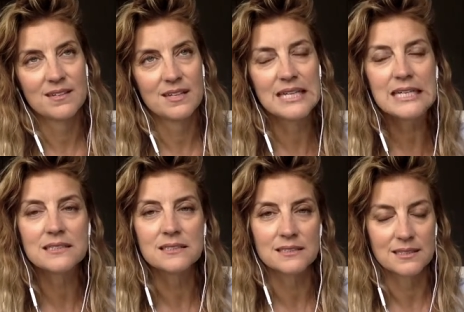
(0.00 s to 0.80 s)

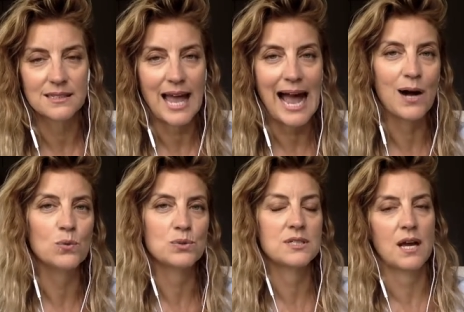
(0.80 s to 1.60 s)
healed
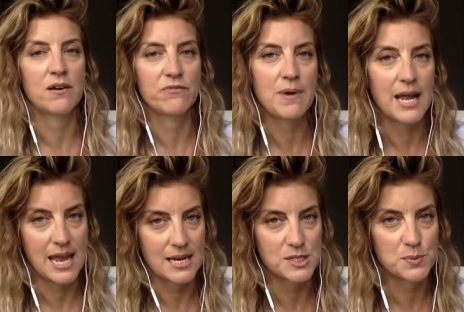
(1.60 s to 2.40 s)
out of my
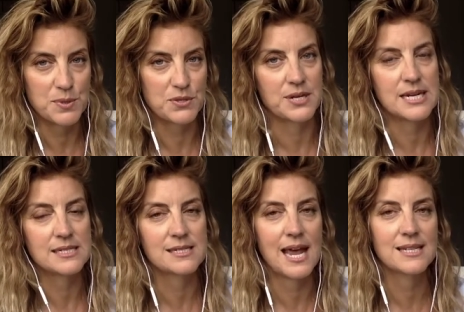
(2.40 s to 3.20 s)

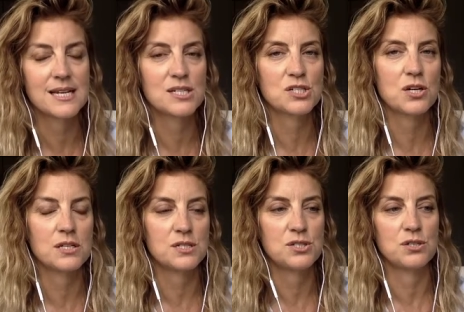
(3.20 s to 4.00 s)
experience, as I
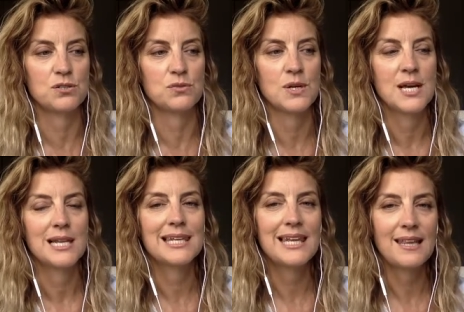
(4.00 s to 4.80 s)
started to
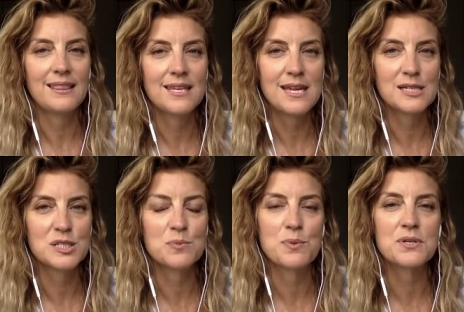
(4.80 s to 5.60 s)
let the
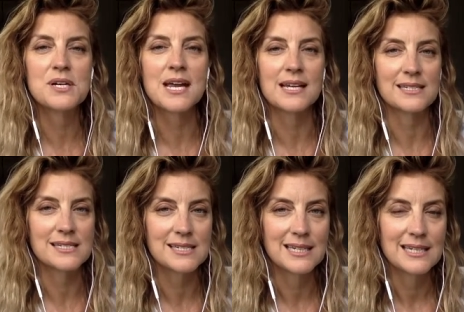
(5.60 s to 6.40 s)

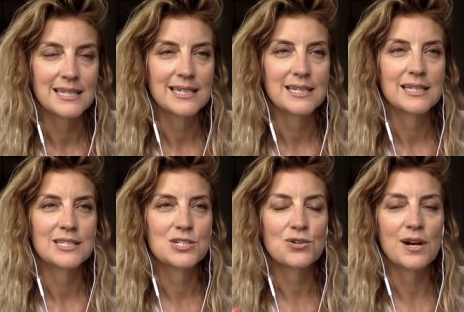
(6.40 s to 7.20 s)
experience
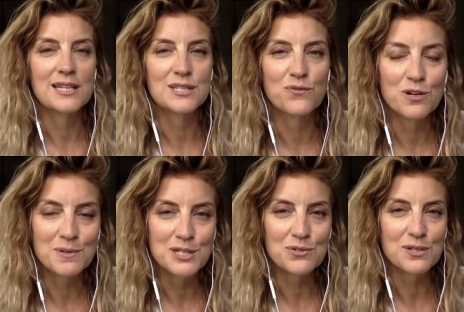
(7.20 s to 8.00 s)
transform
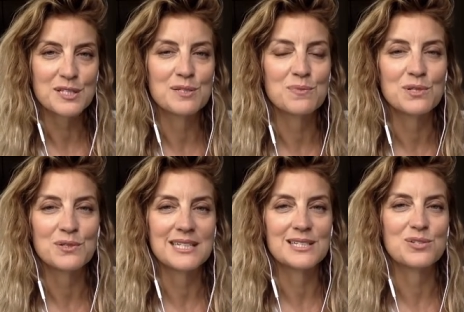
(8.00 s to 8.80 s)
and transmute
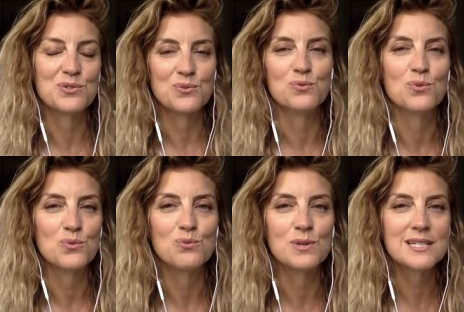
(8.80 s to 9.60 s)
into
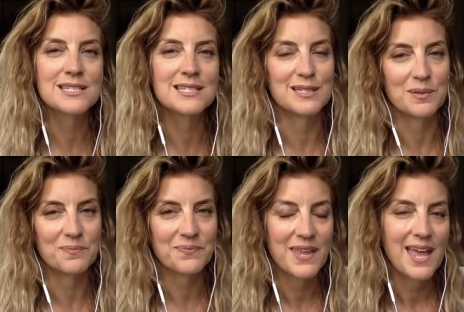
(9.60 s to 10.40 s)
wisdom,